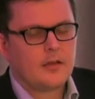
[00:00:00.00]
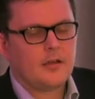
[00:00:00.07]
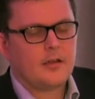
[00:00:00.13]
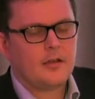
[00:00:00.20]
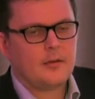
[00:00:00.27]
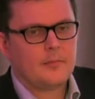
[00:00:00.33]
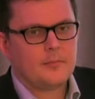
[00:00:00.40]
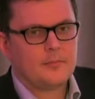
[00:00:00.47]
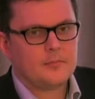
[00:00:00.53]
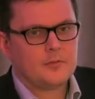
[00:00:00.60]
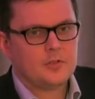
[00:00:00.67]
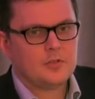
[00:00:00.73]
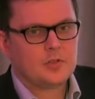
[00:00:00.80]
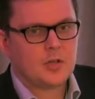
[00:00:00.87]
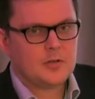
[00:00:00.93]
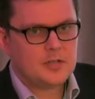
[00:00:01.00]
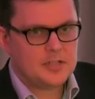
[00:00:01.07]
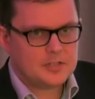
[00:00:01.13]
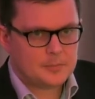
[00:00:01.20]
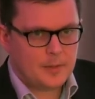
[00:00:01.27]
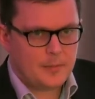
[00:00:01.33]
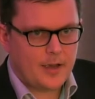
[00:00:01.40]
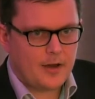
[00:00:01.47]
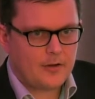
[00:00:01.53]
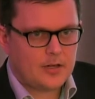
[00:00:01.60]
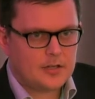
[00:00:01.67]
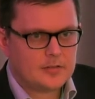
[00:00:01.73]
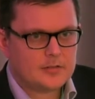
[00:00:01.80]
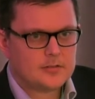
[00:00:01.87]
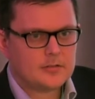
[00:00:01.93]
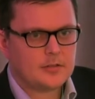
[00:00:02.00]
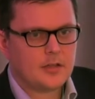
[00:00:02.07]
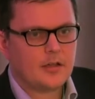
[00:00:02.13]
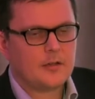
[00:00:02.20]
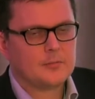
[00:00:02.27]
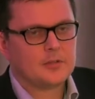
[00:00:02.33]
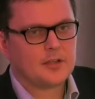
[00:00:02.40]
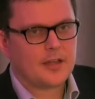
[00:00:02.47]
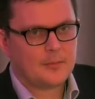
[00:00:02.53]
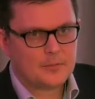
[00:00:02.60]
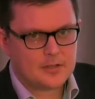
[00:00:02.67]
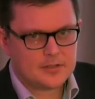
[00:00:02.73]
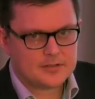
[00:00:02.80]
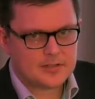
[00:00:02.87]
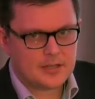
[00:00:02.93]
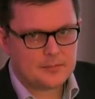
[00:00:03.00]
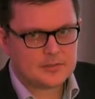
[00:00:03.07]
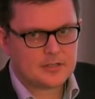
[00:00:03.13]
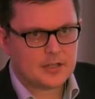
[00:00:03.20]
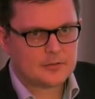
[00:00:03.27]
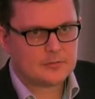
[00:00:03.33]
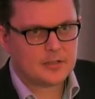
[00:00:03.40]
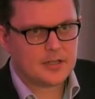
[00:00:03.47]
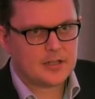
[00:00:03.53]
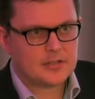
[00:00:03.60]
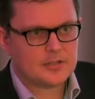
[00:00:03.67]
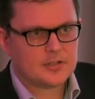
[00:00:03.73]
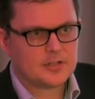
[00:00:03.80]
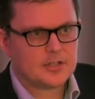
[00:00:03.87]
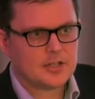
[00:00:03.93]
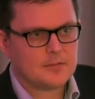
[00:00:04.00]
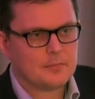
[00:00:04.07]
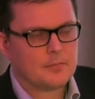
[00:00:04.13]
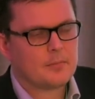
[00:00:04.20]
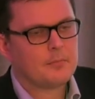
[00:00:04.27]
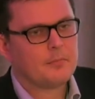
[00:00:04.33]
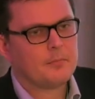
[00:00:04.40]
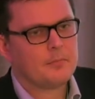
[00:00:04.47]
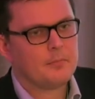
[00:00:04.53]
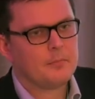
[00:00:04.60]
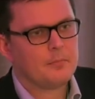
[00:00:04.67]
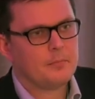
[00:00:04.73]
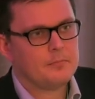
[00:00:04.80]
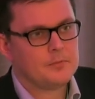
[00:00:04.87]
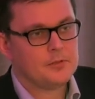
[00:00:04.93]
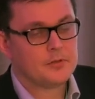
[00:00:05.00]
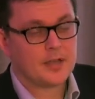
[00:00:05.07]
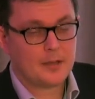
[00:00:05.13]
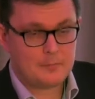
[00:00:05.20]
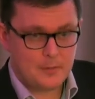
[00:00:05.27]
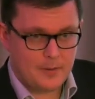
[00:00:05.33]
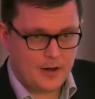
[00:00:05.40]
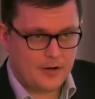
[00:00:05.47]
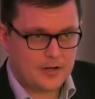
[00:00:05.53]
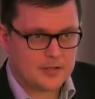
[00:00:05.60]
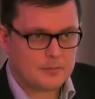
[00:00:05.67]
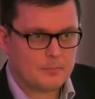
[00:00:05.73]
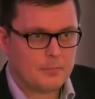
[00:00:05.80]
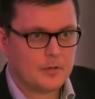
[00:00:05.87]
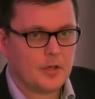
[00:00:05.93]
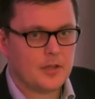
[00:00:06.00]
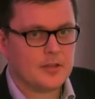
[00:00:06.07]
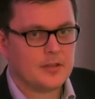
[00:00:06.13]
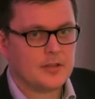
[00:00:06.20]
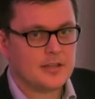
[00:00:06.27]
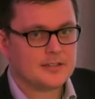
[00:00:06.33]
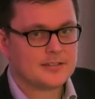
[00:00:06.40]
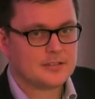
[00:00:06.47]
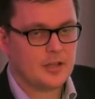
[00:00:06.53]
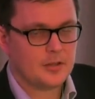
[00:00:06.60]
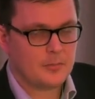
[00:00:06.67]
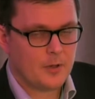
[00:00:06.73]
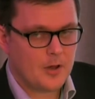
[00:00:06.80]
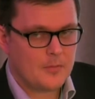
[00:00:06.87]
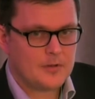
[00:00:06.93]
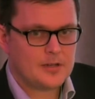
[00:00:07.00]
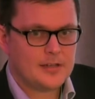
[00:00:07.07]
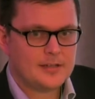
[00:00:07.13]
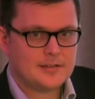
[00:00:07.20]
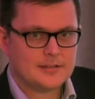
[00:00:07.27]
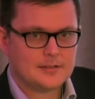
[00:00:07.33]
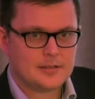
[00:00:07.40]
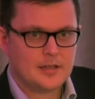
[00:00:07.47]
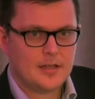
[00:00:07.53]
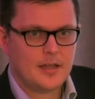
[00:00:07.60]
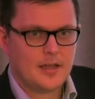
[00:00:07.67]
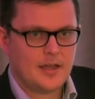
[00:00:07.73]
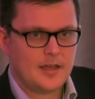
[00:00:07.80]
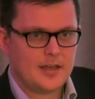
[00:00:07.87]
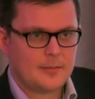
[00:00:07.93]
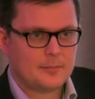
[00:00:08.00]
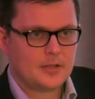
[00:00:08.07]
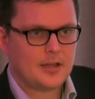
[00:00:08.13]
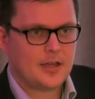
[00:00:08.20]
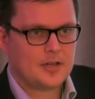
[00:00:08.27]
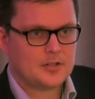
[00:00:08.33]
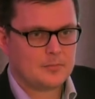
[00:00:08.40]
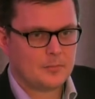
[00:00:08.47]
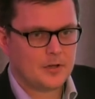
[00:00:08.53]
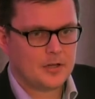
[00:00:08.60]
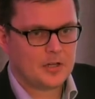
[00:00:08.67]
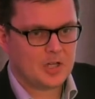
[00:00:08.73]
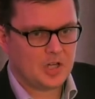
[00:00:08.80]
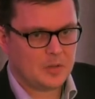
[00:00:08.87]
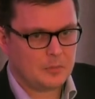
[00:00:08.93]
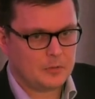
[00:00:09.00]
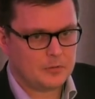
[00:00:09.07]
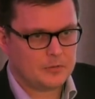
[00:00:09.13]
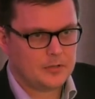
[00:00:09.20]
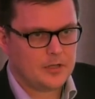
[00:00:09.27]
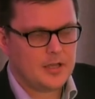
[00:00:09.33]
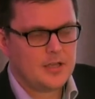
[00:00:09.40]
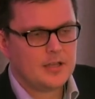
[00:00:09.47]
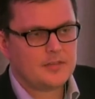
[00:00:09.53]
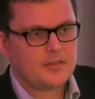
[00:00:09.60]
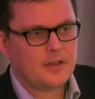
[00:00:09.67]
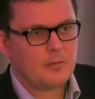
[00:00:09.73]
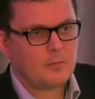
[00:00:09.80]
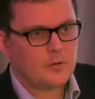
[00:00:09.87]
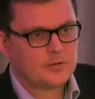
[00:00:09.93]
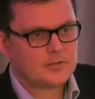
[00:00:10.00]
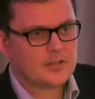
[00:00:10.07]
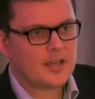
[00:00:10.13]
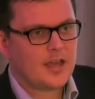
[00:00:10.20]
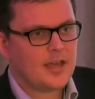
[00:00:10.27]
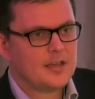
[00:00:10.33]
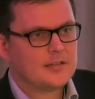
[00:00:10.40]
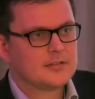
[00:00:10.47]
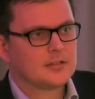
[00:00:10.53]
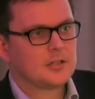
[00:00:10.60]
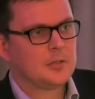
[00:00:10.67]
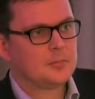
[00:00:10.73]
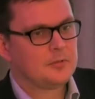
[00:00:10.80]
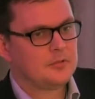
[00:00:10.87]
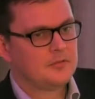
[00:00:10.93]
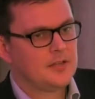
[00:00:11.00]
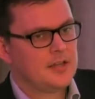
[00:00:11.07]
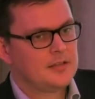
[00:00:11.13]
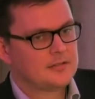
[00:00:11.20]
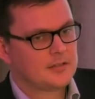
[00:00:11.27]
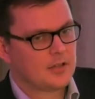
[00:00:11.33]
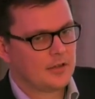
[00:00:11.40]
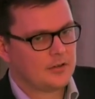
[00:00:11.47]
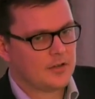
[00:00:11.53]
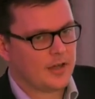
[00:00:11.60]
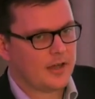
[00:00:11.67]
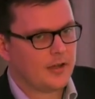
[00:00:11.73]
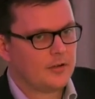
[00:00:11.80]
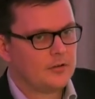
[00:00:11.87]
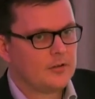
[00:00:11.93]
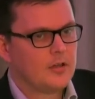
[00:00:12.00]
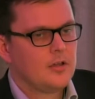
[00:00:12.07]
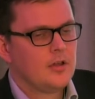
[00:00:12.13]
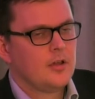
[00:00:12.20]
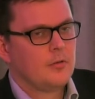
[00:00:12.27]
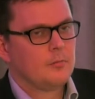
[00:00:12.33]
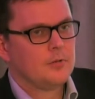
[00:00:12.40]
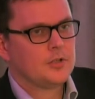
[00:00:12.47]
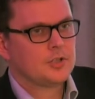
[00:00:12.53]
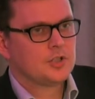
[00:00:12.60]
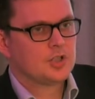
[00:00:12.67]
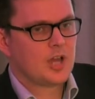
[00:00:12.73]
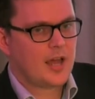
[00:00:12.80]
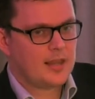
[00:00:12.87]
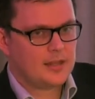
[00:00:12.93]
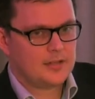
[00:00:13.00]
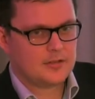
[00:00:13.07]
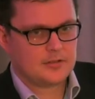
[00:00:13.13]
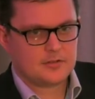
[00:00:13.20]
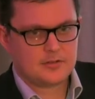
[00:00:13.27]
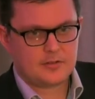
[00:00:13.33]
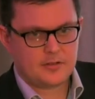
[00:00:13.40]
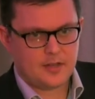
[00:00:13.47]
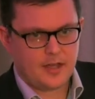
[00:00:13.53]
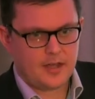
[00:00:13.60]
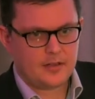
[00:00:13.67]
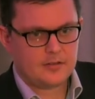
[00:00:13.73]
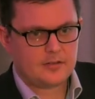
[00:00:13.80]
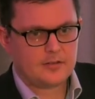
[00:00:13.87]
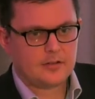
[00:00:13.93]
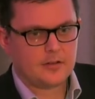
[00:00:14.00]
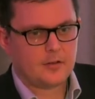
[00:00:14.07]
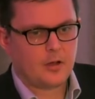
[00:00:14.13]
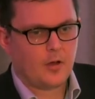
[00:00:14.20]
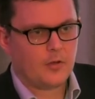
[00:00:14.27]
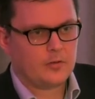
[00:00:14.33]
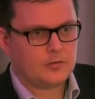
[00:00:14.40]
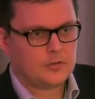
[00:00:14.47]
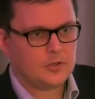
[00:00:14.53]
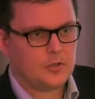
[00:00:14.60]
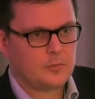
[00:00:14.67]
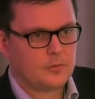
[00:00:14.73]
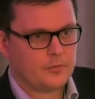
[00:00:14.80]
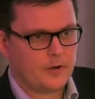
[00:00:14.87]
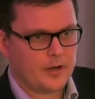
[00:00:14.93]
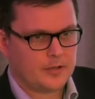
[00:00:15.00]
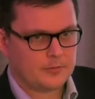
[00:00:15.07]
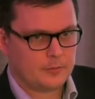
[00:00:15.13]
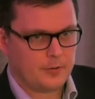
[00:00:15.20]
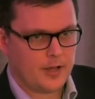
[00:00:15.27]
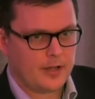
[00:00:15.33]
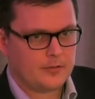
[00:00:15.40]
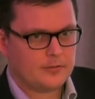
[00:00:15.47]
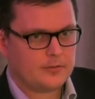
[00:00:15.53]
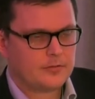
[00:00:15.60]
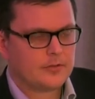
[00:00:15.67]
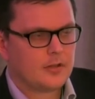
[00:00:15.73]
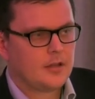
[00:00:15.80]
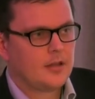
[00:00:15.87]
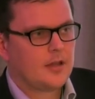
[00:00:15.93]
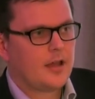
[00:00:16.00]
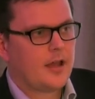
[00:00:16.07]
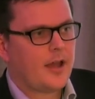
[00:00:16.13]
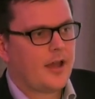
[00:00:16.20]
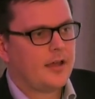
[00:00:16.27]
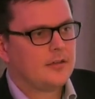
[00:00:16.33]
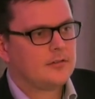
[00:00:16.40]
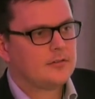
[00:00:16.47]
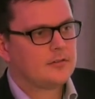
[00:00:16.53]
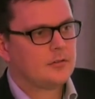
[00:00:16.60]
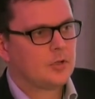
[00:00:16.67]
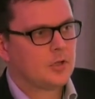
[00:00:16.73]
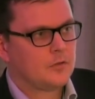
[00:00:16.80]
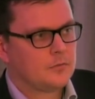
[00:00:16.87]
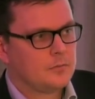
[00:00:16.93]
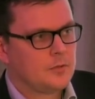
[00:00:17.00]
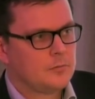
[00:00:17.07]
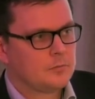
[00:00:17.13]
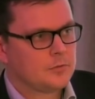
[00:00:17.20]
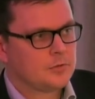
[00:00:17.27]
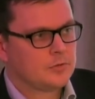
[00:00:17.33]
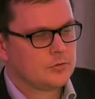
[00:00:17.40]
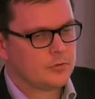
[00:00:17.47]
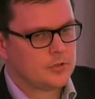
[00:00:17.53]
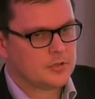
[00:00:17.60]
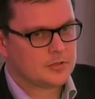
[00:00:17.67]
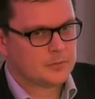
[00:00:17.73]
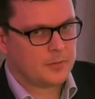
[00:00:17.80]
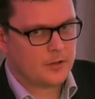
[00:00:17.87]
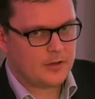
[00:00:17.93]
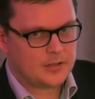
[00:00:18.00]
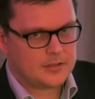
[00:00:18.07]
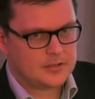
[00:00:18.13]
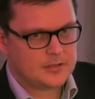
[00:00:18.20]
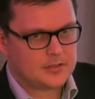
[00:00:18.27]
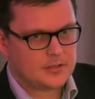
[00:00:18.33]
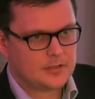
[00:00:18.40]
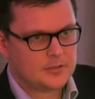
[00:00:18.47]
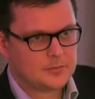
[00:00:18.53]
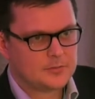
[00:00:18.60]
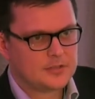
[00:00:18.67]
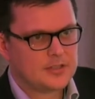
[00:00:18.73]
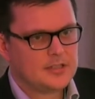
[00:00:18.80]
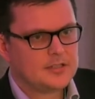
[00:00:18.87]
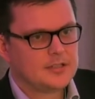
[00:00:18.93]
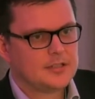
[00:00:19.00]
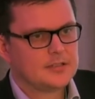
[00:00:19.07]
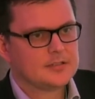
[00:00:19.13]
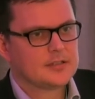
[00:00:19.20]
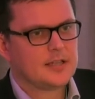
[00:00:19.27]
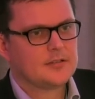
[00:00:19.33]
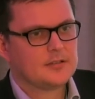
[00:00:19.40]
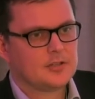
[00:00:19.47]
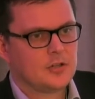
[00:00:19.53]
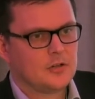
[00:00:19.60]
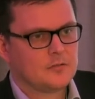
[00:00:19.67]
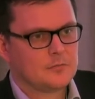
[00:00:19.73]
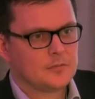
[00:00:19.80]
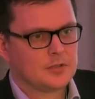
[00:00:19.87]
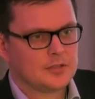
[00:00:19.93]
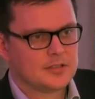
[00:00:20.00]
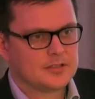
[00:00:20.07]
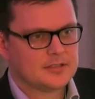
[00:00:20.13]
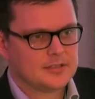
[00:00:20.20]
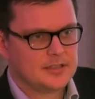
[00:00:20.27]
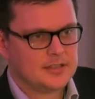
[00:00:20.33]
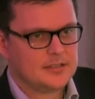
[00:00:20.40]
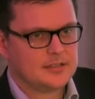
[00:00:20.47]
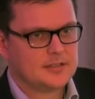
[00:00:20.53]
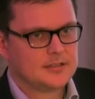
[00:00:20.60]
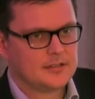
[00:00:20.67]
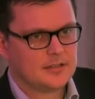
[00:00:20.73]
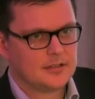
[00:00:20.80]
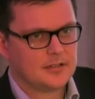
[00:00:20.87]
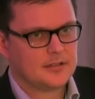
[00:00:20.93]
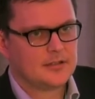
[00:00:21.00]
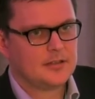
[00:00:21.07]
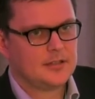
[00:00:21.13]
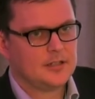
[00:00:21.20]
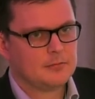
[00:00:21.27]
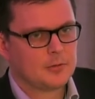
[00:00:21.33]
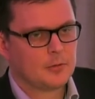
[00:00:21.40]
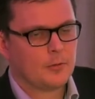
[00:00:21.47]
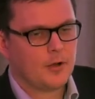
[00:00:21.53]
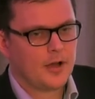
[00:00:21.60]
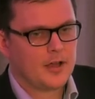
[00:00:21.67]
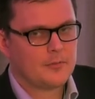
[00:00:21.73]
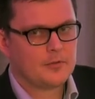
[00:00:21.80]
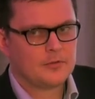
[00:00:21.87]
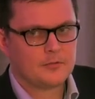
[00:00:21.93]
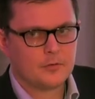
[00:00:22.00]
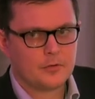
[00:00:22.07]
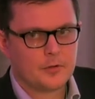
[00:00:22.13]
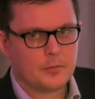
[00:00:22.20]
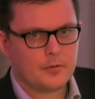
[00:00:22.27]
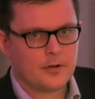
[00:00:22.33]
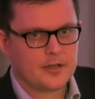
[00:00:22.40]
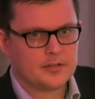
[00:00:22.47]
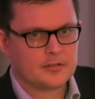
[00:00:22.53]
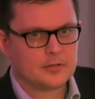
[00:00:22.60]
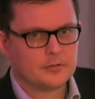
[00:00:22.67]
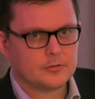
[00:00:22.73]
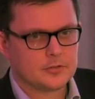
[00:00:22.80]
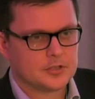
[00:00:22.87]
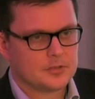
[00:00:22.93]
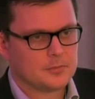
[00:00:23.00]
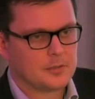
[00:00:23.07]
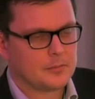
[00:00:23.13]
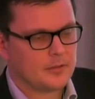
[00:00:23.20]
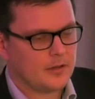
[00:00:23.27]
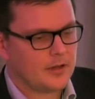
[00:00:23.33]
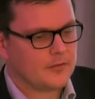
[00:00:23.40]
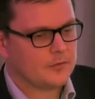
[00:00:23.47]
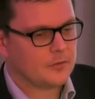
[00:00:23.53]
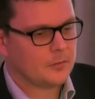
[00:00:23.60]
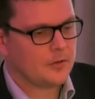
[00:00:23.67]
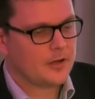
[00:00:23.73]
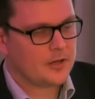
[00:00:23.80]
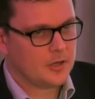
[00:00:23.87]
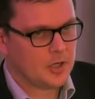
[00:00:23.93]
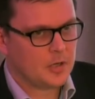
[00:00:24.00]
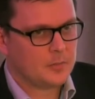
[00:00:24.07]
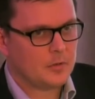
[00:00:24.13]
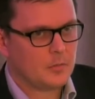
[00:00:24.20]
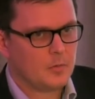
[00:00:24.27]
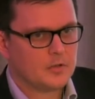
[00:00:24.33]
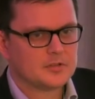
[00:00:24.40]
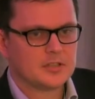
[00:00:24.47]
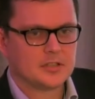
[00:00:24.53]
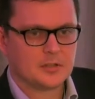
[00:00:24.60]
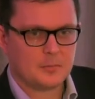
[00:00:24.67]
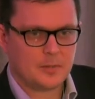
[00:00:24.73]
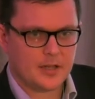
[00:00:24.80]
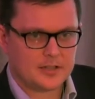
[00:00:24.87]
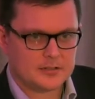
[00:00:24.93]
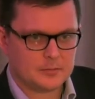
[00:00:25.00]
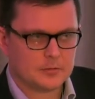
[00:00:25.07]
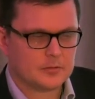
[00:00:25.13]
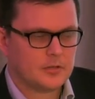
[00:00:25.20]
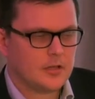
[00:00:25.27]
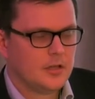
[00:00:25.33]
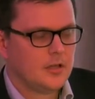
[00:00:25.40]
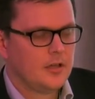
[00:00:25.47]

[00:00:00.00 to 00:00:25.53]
You don't need to be married. You can be in a same-sex relationship. You can be married, but at the moment it's an application by a couple. There was a case a couple of years ago now which challenged that on human rights grounds, and the government was joined as a party to those proceedings, and the government conceded that the requirement for a parental order to be applied for by a couple was incompatible